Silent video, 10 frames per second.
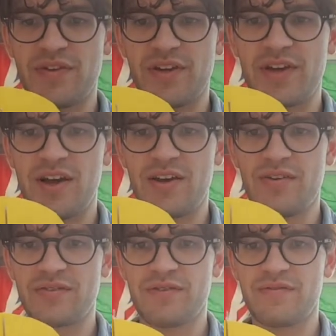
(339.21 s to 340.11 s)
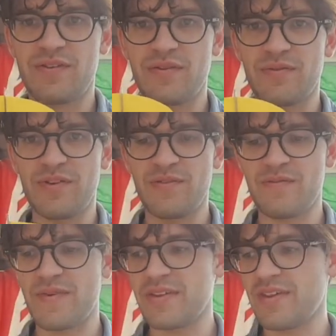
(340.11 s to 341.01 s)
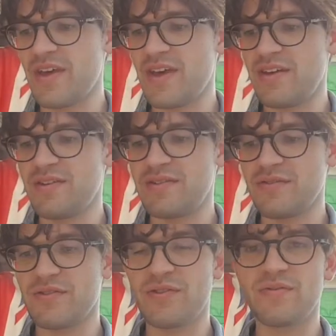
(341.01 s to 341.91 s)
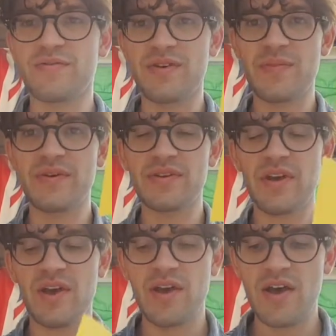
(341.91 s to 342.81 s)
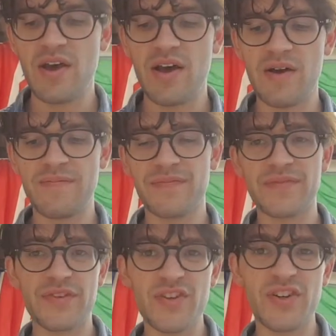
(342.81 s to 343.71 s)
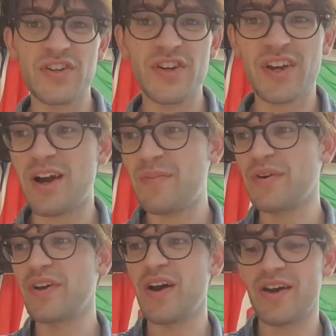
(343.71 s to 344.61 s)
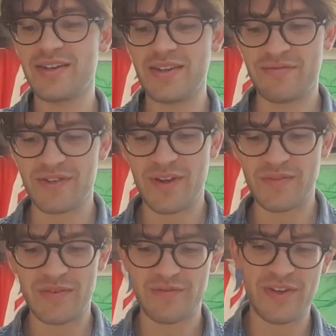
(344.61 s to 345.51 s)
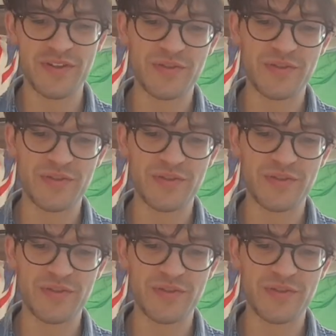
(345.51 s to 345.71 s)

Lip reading: You can cut along the fold that you've made there, with two flippers. You can look up online different types of fish.